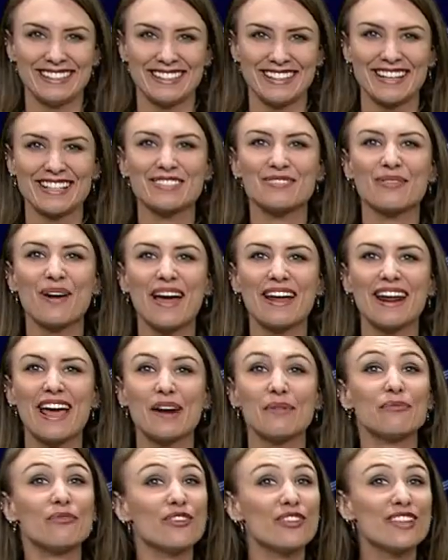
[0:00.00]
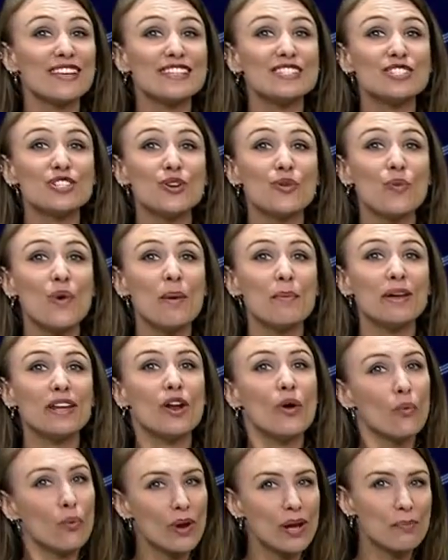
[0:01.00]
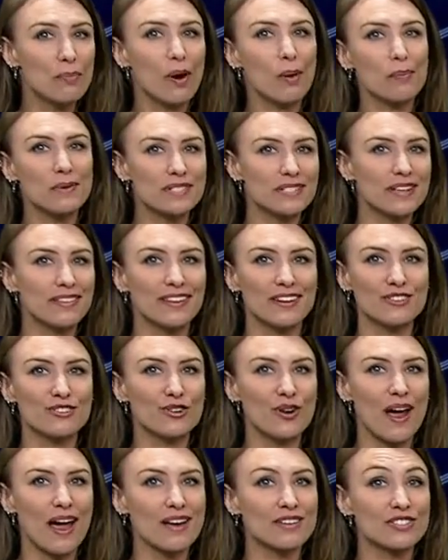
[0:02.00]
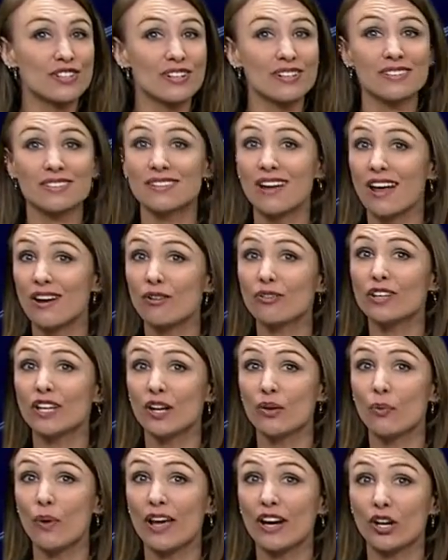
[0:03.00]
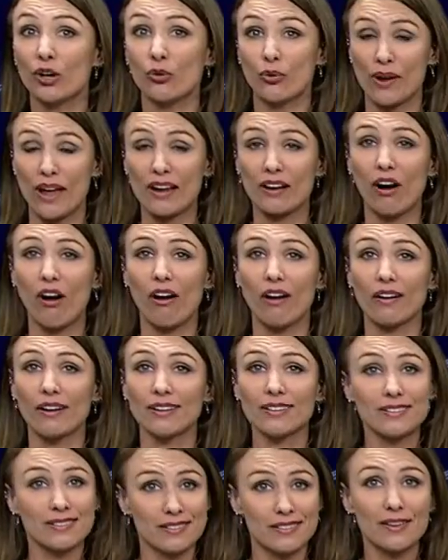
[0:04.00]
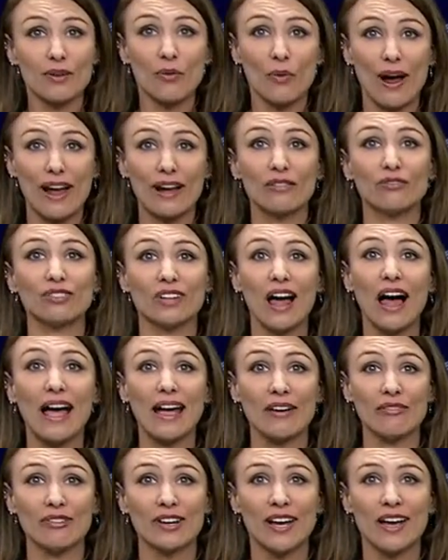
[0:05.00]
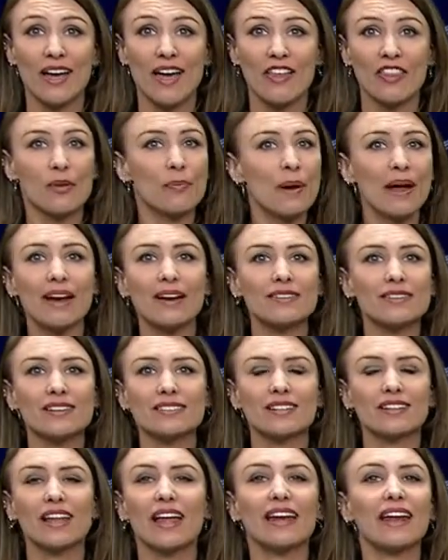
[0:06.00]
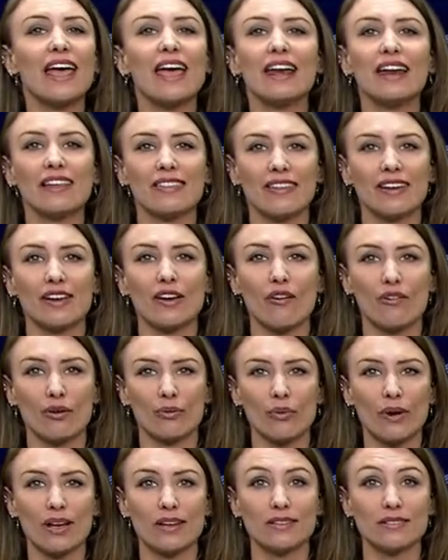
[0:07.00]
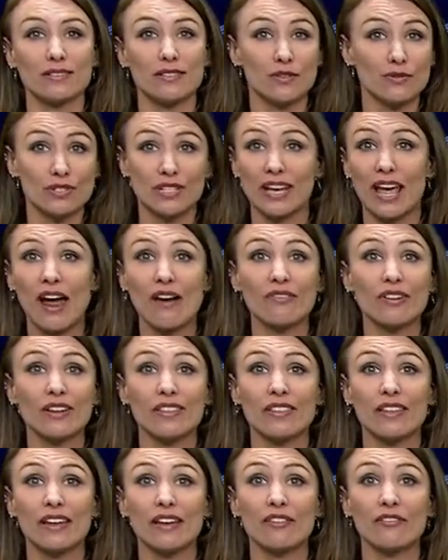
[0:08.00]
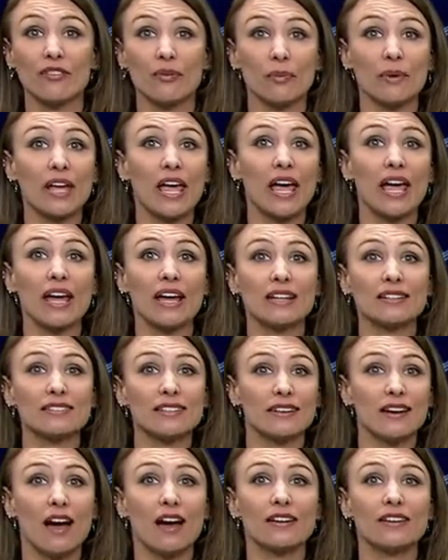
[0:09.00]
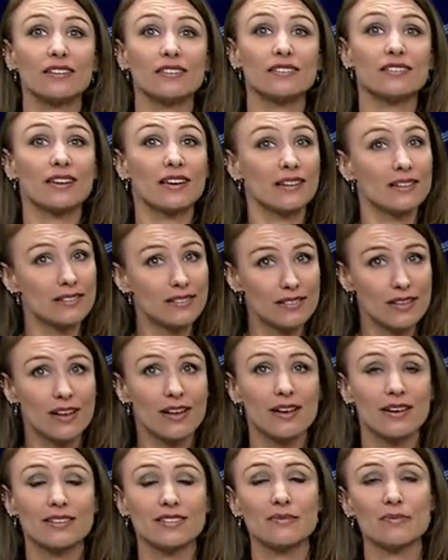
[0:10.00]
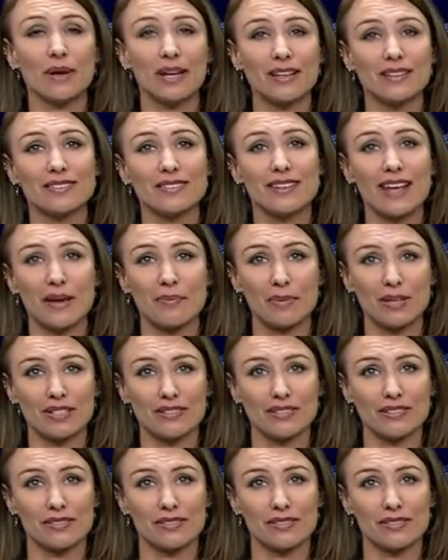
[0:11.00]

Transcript: That's right, Adam. For these two women, repurposing their trash is not only a way to create art, it's a way of life. The pair doesn't let anything go to waste, using everything from cans and onion skins to make a statement.